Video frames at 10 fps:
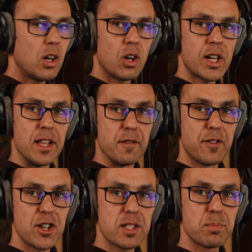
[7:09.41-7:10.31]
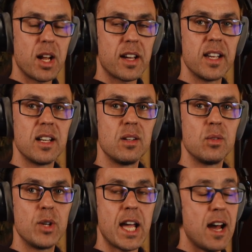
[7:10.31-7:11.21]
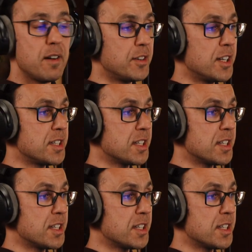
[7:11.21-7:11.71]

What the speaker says: Okay, the first plugin we have is